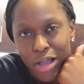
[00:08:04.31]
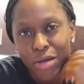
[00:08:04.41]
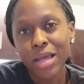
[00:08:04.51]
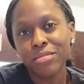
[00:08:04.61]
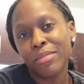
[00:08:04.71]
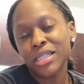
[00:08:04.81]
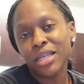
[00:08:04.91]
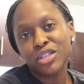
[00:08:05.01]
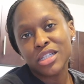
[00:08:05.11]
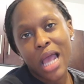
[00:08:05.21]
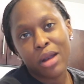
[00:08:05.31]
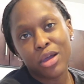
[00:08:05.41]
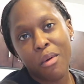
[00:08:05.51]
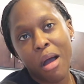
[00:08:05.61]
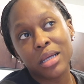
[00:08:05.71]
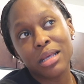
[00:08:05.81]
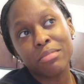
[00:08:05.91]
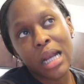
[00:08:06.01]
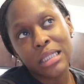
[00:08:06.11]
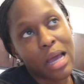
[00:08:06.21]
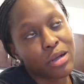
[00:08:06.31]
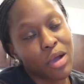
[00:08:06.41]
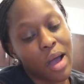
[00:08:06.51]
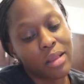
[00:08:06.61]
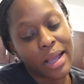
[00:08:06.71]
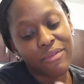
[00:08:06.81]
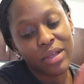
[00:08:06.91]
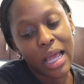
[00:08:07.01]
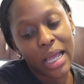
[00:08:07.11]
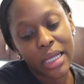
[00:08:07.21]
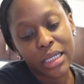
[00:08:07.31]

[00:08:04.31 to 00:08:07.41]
Okay, I'm gonna see if she's down to go out cause I'm kinda down to go out. Like I feel like,